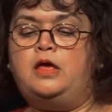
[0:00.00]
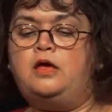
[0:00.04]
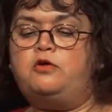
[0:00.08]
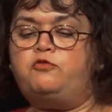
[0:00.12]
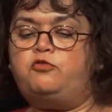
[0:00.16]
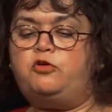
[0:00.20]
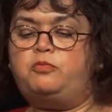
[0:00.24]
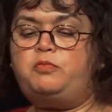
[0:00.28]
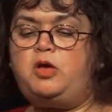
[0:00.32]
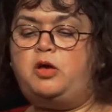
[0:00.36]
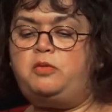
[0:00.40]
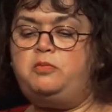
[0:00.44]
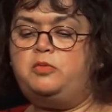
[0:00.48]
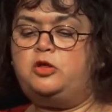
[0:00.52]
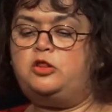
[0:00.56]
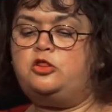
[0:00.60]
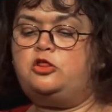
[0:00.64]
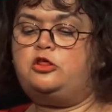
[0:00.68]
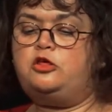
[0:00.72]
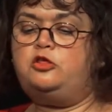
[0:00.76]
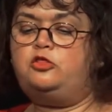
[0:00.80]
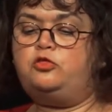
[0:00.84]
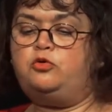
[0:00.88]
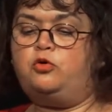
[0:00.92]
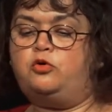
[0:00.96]
For a moment
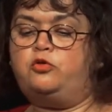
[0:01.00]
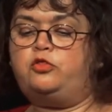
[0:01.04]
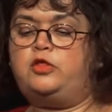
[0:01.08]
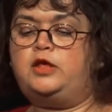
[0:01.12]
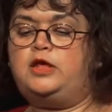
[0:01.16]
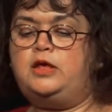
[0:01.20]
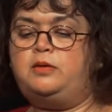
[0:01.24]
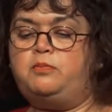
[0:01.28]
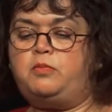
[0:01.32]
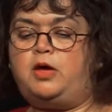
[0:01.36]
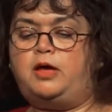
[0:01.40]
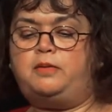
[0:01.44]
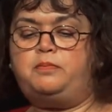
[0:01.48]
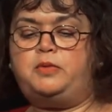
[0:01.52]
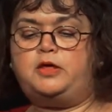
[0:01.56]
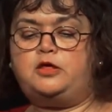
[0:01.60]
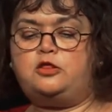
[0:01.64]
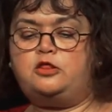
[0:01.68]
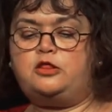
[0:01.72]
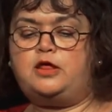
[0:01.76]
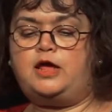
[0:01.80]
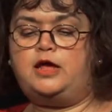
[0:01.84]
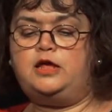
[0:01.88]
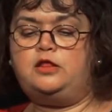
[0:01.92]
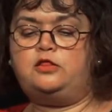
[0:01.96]
she thought that he might be a
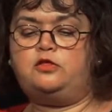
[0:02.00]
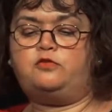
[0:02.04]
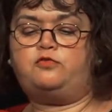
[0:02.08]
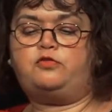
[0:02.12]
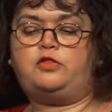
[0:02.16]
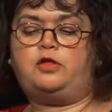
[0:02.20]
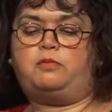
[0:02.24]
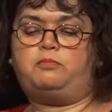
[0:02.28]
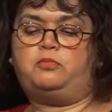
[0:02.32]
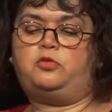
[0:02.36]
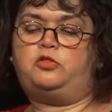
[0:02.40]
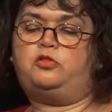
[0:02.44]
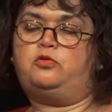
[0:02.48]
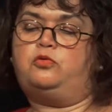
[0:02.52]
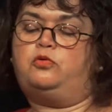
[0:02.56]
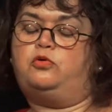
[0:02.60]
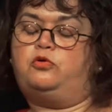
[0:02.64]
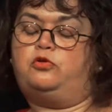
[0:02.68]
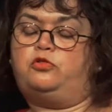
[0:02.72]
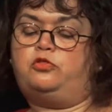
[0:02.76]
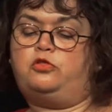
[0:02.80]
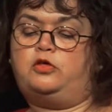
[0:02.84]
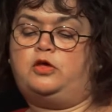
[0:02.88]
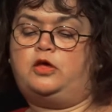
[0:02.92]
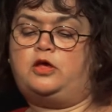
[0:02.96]
shade of some
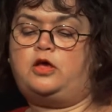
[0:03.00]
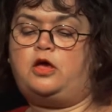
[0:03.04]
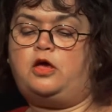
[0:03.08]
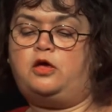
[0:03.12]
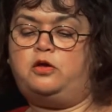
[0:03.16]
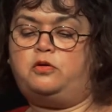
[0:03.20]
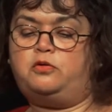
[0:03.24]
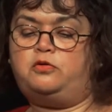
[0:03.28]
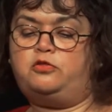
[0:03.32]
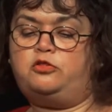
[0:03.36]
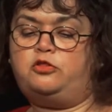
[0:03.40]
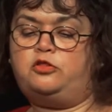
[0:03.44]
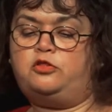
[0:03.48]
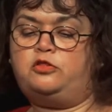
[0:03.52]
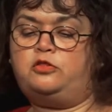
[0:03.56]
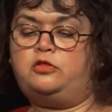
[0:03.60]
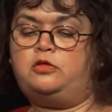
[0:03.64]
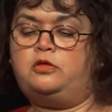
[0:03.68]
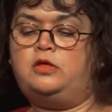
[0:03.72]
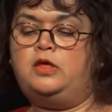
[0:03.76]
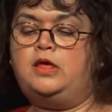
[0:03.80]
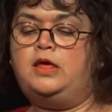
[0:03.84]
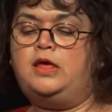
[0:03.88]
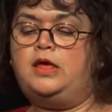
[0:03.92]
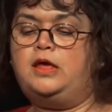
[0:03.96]
sort, a ghost.
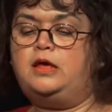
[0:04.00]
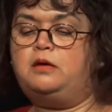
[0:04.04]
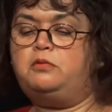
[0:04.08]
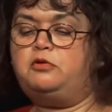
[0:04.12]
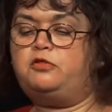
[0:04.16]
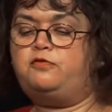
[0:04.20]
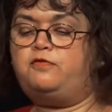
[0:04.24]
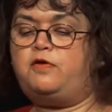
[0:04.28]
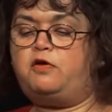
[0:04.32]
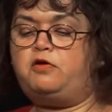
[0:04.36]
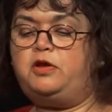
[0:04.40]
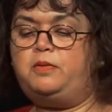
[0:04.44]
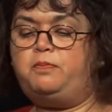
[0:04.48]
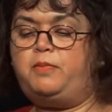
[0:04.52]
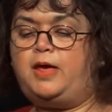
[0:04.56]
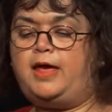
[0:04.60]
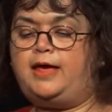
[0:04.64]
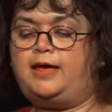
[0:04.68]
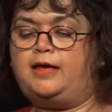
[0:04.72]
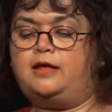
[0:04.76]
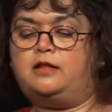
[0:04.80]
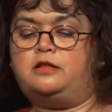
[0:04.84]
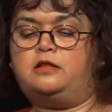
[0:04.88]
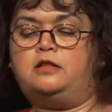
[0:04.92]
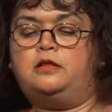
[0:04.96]
He was very
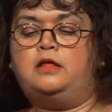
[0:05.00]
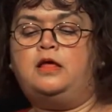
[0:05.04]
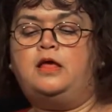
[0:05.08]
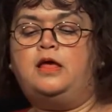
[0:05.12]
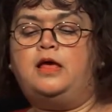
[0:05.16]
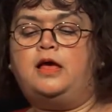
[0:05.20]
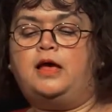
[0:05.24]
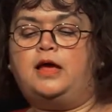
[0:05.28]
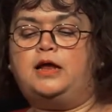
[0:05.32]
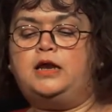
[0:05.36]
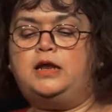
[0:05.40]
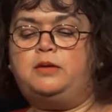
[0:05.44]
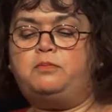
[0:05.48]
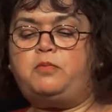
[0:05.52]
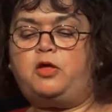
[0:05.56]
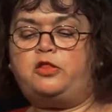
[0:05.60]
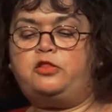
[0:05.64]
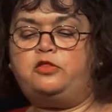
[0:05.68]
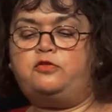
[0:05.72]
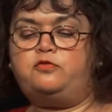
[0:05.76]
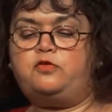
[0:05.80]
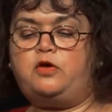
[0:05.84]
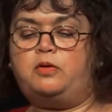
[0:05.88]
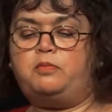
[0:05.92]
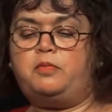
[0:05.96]
pale, and he must
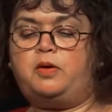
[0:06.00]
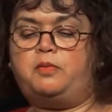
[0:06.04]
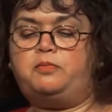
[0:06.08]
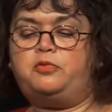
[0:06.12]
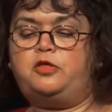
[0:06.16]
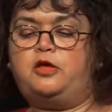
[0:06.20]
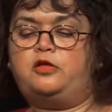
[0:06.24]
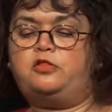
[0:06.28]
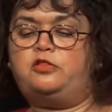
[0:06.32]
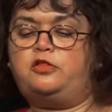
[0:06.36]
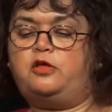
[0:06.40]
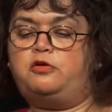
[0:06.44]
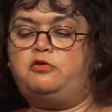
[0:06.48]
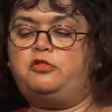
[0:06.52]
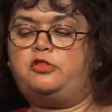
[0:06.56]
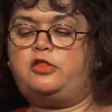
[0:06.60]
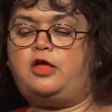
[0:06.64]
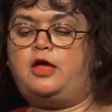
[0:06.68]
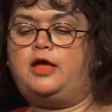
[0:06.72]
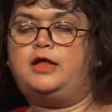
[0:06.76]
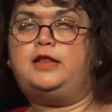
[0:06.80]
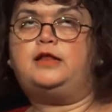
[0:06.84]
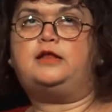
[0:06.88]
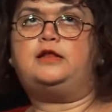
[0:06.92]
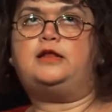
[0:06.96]
have come up to her so
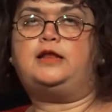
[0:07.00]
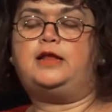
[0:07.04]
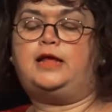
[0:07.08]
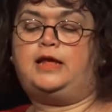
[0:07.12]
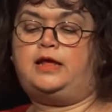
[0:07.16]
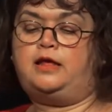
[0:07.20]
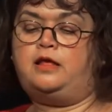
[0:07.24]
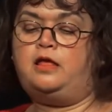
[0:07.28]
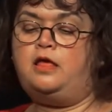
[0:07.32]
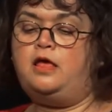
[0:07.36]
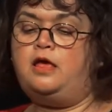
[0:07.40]
silently